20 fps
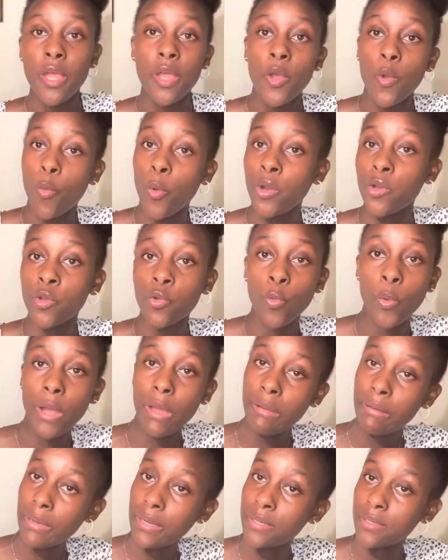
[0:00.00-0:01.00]

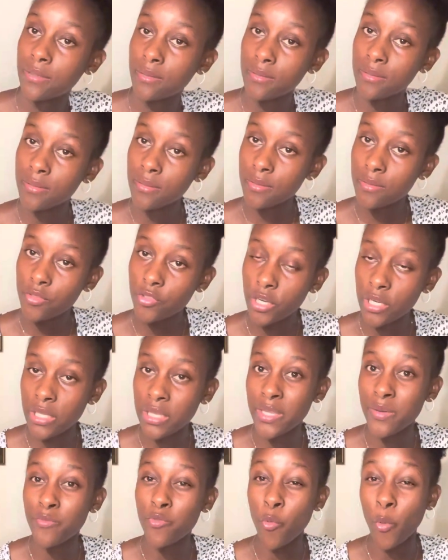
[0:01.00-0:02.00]
one-on-one, and training
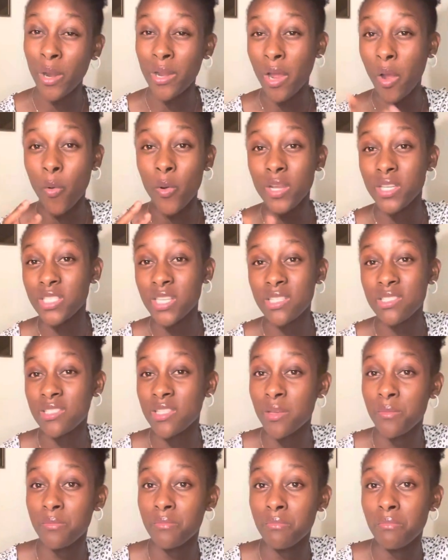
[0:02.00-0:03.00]
them for 1 hour and charging
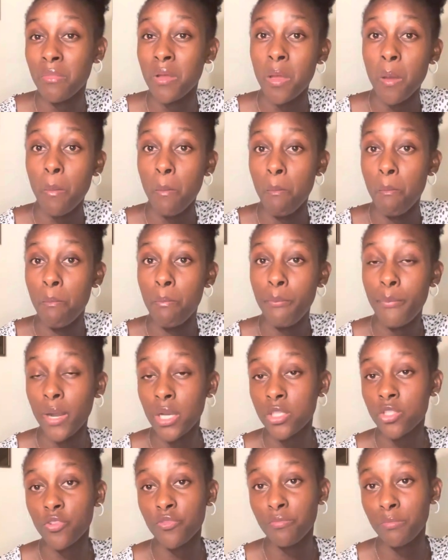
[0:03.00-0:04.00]
them a
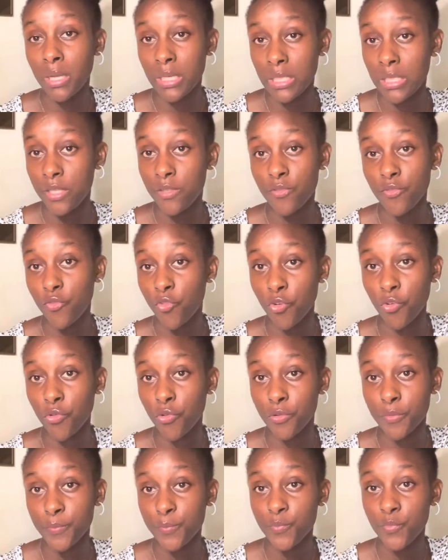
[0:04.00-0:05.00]
bunch of money for
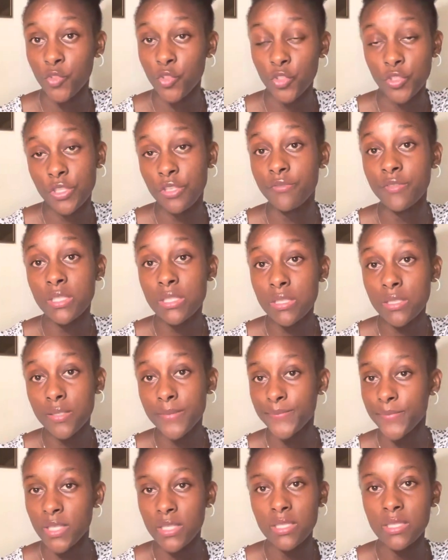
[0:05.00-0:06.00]
your services.
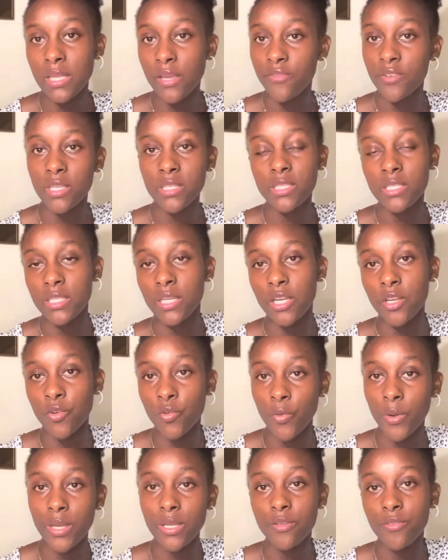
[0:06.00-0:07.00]
It's definitely a
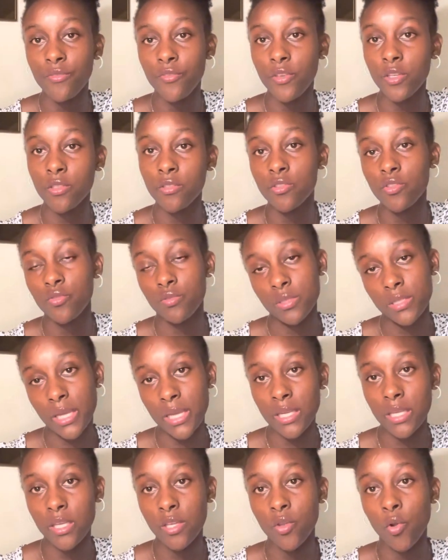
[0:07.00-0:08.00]
great field to
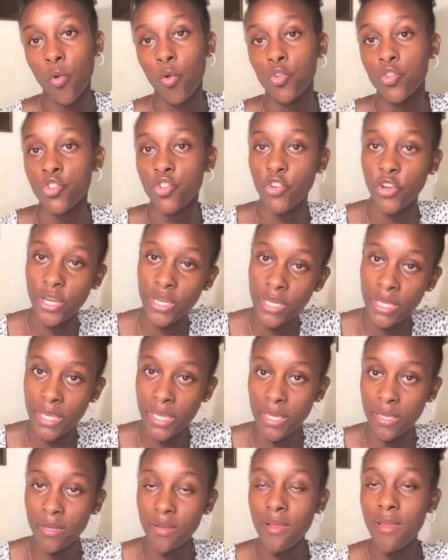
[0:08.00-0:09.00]
study or train
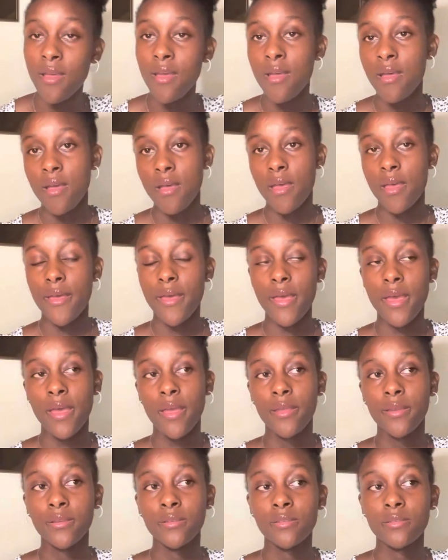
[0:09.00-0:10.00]
in.
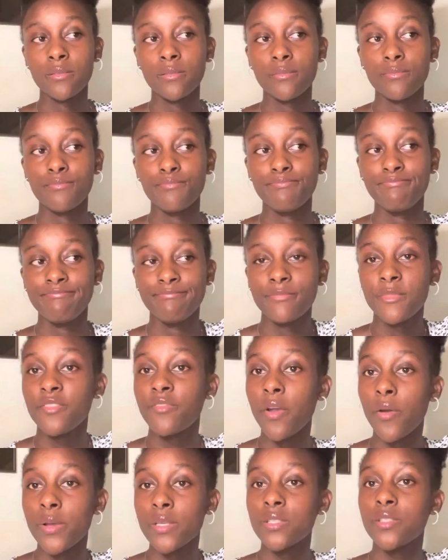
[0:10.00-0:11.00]
And if
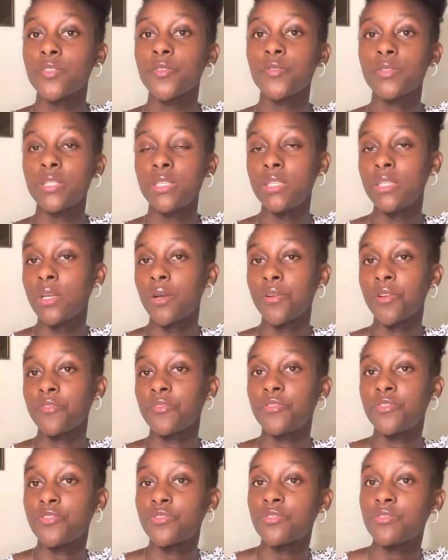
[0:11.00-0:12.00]
I wasn't so skinny, I would have
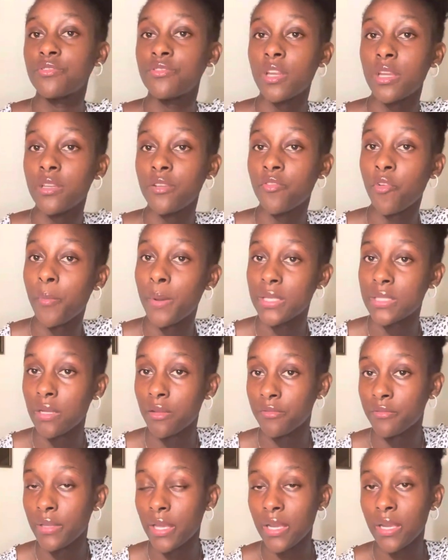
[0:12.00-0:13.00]
tried it for
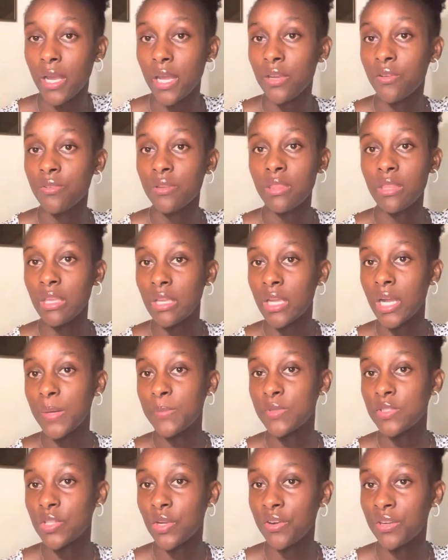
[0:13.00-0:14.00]
myself. Like, I don't think I'm
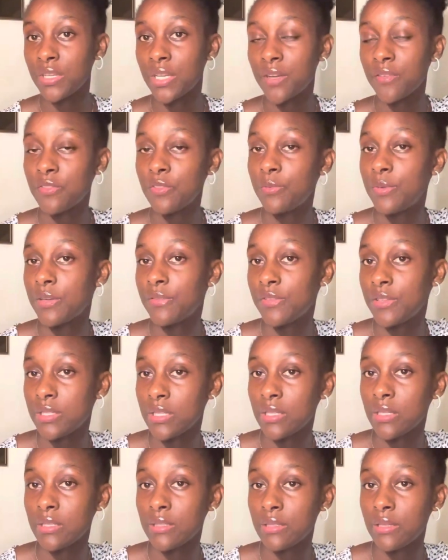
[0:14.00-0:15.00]
strong enough to be a
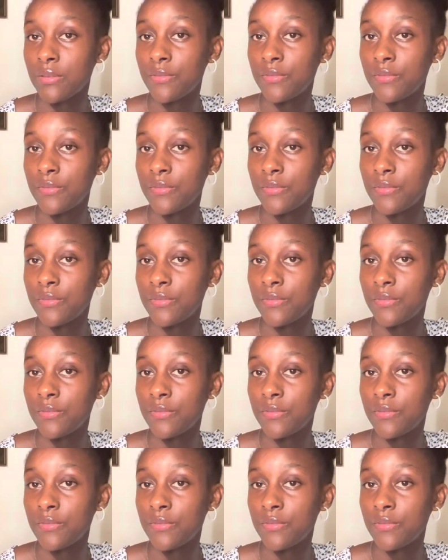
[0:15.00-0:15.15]
physiotherapist.